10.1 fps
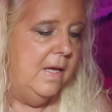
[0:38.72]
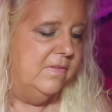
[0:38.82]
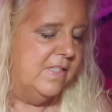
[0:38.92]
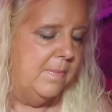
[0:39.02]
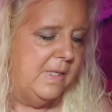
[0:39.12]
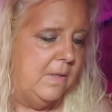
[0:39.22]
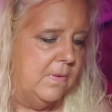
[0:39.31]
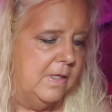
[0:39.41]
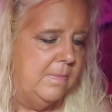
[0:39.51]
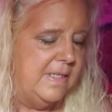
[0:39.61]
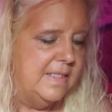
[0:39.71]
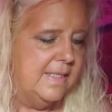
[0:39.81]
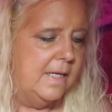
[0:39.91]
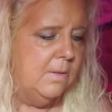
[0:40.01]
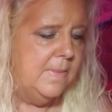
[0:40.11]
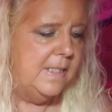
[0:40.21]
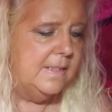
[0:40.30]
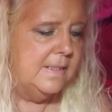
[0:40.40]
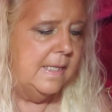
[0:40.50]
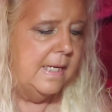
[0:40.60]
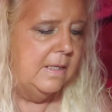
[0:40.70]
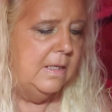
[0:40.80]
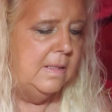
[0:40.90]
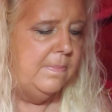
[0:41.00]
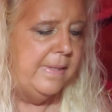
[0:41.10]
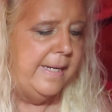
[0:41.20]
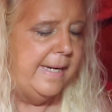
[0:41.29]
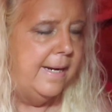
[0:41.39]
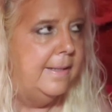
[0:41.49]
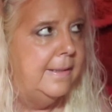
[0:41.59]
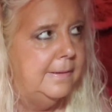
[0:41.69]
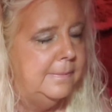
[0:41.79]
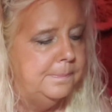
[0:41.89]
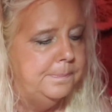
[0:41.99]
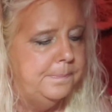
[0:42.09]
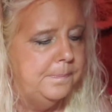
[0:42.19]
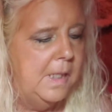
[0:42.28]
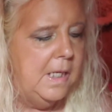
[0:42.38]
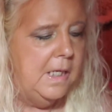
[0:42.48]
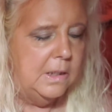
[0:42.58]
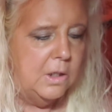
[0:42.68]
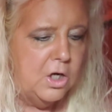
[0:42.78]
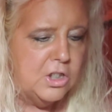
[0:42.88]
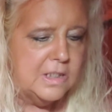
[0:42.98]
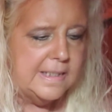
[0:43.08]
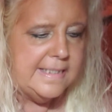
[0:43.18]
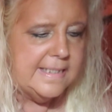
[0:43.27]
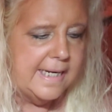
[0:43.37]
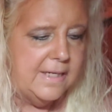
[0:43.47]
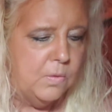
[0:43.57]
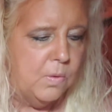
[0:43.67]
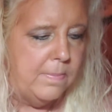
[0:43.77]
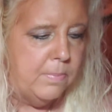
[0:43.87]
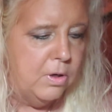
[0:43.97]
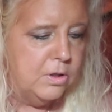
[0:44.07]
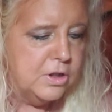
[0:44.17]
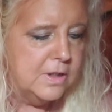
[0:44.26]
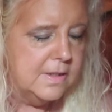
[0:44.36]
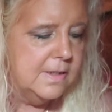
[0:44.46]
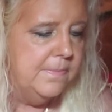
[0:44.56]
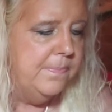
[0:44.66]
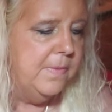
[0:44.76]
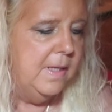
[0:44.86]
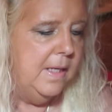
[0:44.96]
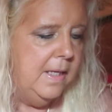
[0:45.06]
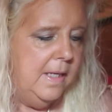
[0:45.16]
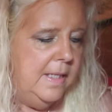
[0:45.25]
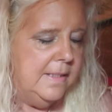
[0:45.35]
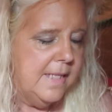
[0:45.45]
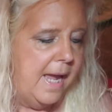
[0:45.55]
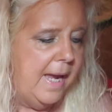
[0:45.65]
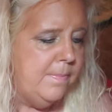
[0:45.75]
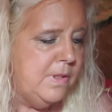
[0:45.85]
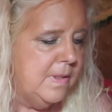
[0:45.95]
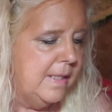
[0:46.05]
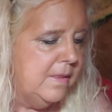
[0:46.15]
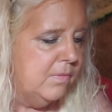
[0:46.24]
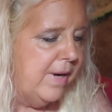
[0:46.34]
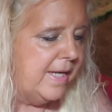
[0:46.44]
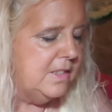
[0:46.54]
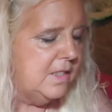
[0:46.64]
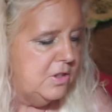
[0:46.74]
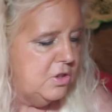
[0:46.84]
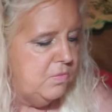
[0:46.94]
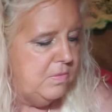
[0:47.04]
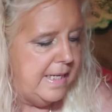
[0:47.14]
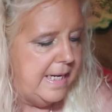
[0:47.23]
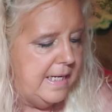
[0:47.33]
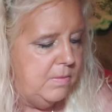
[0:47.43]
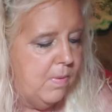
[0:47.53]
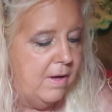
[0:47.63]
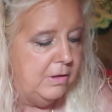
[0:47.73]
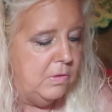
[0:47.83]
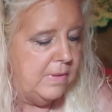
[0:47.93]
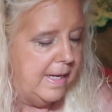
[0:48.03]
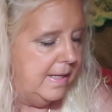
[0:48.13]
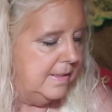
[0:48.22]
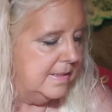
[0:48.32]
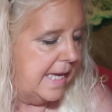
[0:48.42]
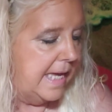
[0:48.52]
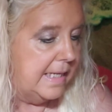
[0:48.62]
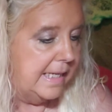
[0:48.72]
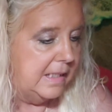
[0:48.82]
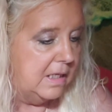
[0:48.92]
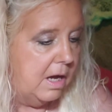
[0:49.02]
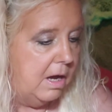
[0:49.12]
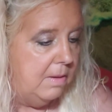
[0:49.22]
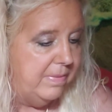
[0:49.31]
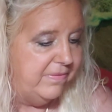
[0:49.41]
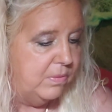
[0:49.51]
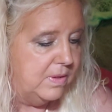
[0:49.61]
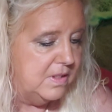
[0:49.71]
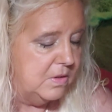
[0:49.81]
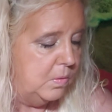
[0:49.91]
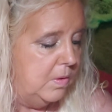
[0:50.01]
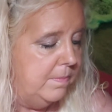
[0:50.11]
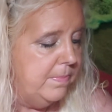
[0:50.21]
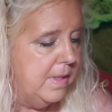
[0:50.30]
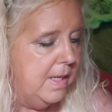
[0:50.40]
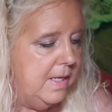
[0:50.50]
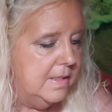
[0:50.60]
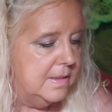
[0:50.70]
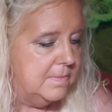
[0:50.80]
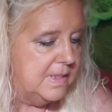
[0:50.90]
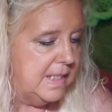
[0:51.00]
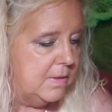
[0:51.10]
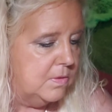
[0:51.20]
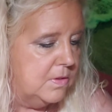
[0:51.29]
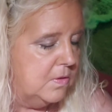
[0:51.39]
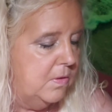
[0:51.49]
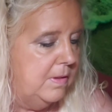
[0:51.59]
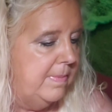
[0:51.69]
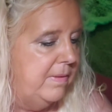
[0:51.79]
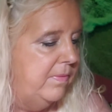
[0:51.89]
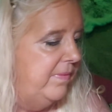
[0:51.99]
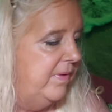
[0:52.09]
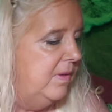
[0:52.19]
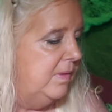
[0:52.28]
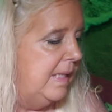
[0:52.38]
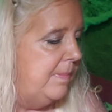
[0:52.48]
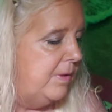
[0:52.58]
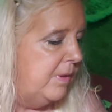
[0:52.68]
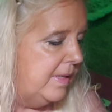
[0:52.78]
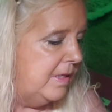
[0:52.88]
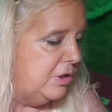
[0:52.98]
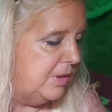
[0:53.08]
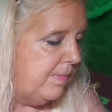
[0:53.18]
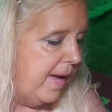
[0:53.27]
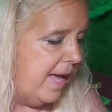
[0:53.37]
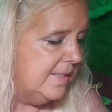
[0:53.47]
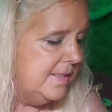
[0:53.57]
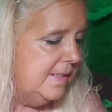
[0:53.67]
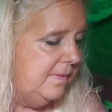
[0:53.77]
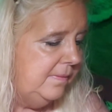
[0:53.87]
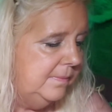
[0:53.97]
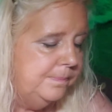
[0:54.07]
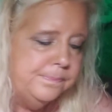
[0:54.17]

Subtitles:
Some of you, it could be settlements. It could be large lease and or a purchase. Time to get the rest that you need while you can. It's kind of like the calm before the storm. Some secrets are going to be revealed. Keep your energy positive.